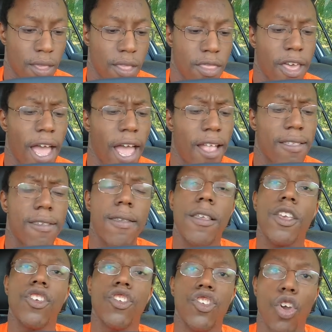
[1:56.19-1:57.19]
that
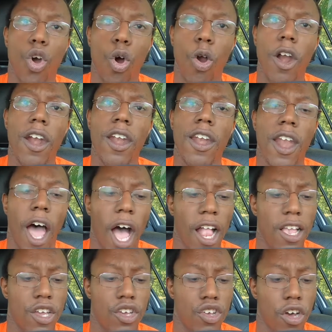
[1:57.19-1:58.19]
you're
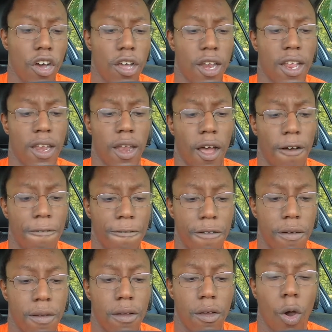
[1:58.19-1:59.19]
not good enough
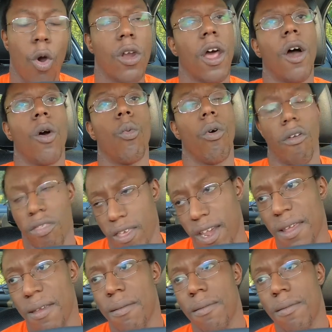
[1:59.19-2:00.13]
or not worthy.